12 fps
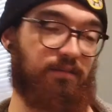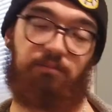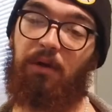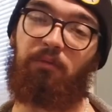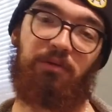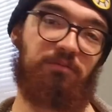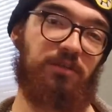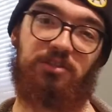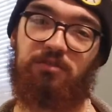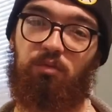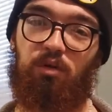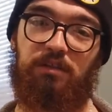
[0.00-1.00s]
My one wish
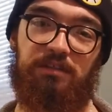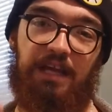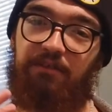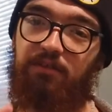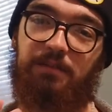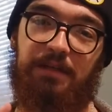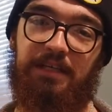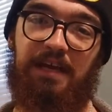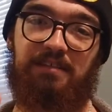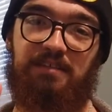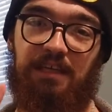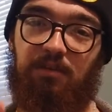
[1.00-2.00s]
for the world is everybody
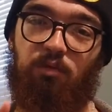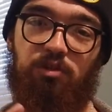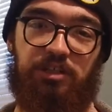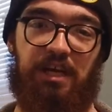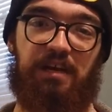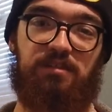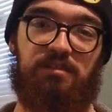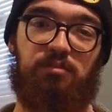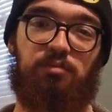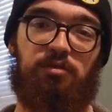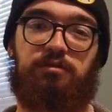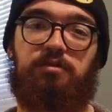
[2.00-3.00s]
has an equal chance to
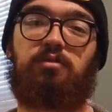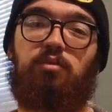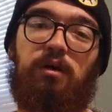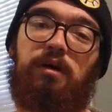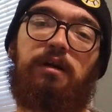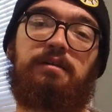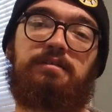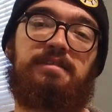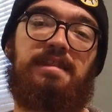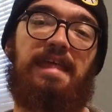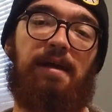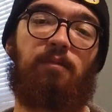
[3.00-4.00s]
pursue what it is
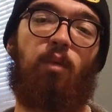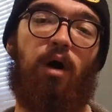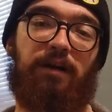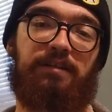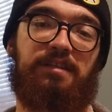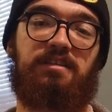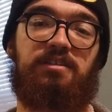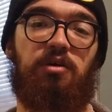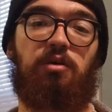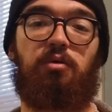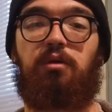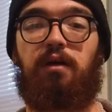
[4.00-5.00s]
they want to
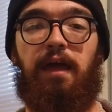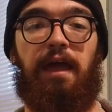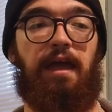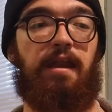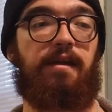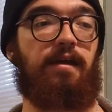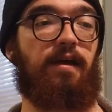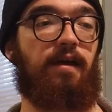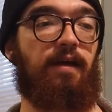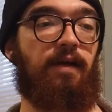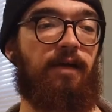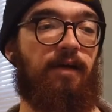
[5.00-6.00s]
do, and
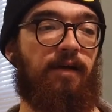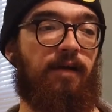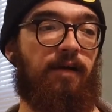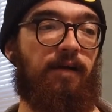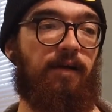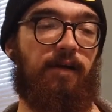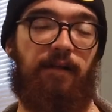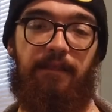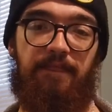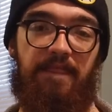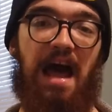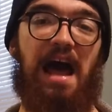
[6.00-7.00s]

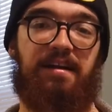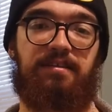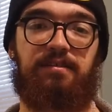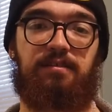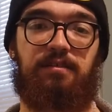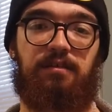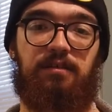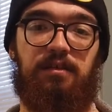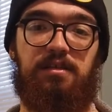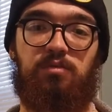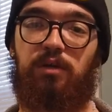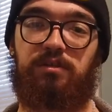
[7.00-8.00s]
that
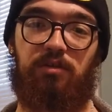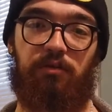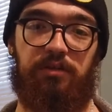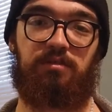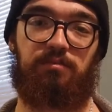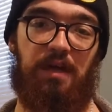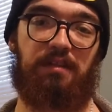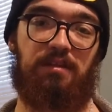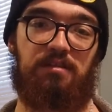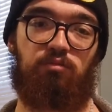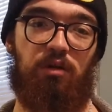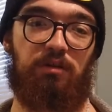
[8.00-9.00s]
is what's going to make
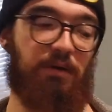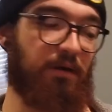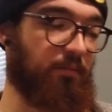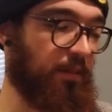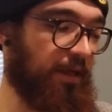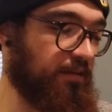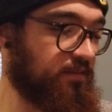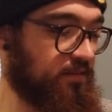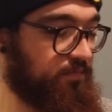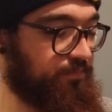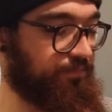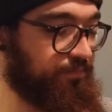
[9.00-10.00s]
this world a better place.